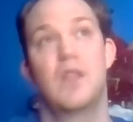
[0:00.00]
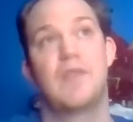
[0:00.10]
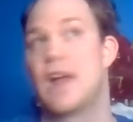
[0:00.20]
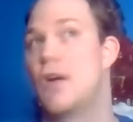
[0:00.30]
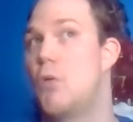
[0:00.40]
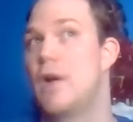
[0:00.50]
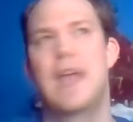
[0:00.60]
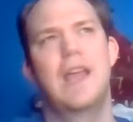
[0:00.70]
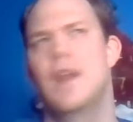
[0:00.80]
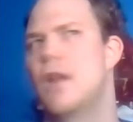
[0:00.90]
They
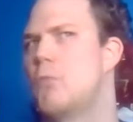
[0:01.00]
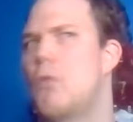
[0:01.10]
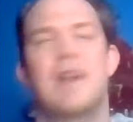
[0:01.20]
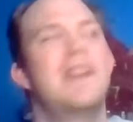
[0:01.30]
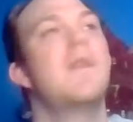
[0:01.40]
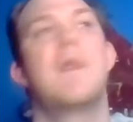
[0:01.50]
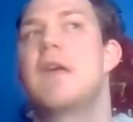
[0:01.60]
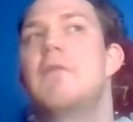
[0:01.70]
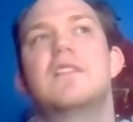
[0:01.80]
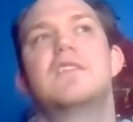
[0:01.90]
coordinated one year, then they
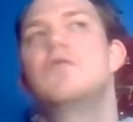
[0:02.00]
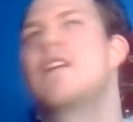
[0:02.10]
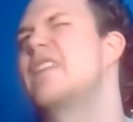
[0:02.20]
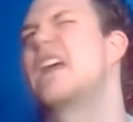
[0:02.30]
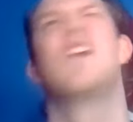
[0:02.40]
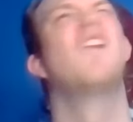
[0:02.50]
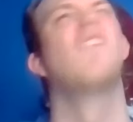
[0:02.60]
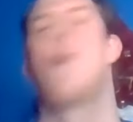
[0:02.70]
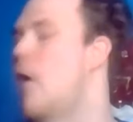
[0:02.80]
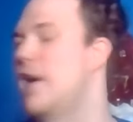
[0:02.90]
went to, I think,
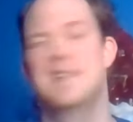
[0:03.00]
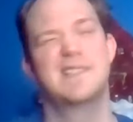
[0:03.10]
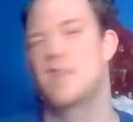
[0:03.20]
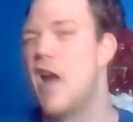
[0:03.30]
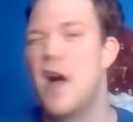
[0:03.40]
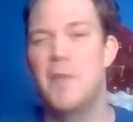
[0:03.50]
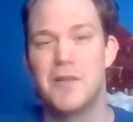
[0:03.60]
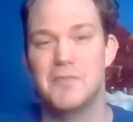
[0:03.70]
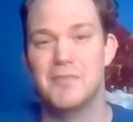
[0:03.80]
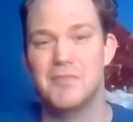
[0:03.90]
Lions Club
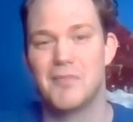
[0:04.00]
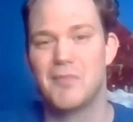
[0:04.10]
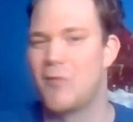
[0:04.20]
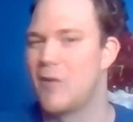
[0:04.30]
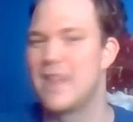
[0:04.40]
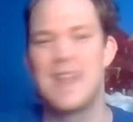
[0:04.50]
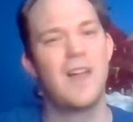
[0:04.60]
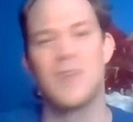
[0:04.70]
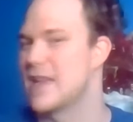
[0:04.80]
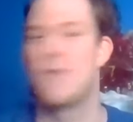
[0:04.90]
or the
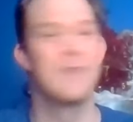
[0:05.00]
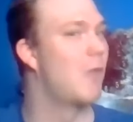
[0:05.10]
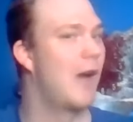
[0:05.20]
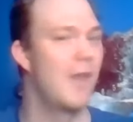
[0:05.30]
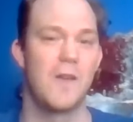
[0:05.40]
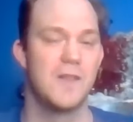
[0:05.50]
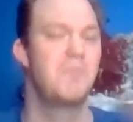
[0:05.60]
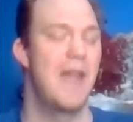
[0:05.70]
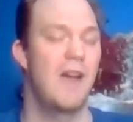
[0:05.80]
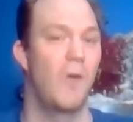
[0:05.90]
Eagles. And it was one of those
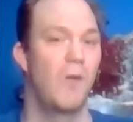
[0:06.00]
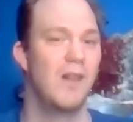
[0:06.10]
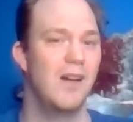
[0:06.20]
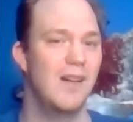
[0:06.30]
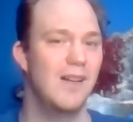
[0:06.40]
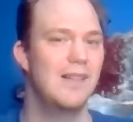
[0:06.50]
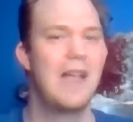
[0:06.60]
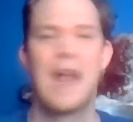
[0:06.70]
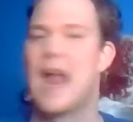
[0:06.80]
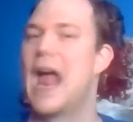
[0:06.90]
bigger,
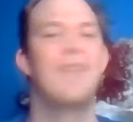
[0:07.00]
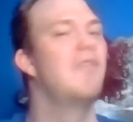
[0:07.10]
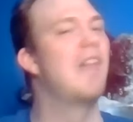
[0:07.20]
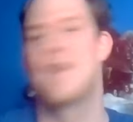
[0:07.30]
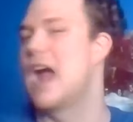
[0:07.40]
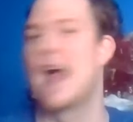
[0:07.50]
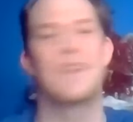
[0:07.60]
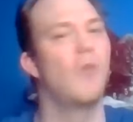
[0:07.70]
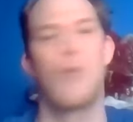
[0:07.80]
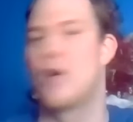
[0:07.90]
and then they got
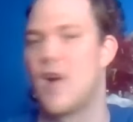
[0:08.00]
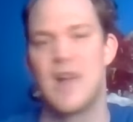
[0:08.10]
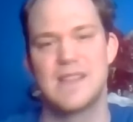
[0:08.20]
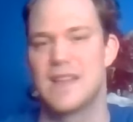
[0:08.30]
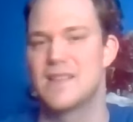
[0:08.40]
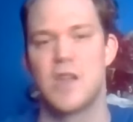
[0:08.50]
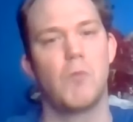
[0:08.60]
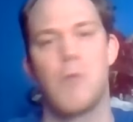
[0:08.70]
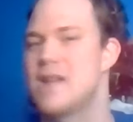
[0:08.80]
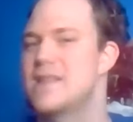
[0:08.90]
to organize it. So
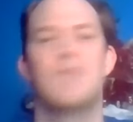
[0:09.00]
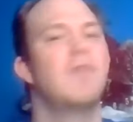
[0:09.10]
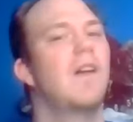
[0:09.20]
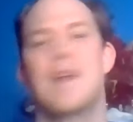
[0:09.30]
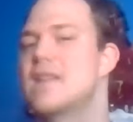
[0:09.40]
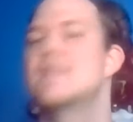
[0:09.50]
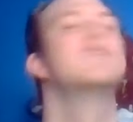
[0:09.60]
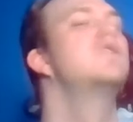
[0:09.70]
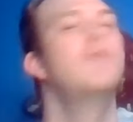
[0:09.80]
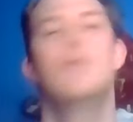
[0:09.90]
it wasn't really a
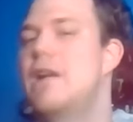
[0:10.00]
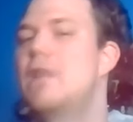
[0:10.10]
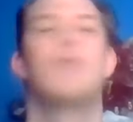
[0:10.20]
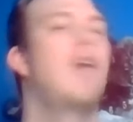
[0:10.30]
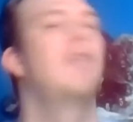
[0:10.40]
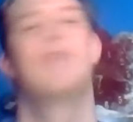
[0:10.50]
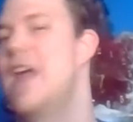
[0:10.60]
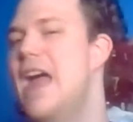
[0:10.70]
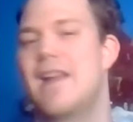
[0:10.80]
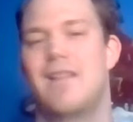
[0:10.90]
student-run
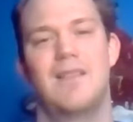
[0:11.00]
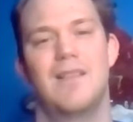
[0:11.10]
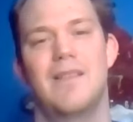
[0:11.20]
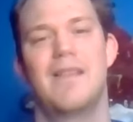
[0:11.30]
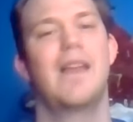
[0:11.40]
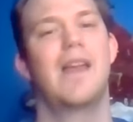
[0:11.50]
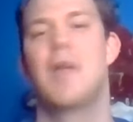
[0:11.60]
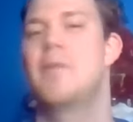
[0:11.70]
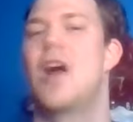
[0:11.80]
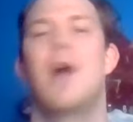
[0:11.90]
thing.
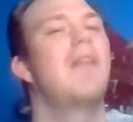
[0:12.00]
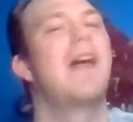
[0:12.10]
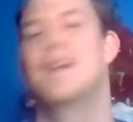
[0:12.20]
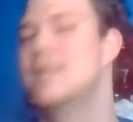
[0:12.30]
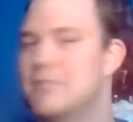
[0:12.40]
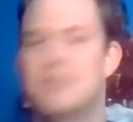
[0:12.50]
It became letting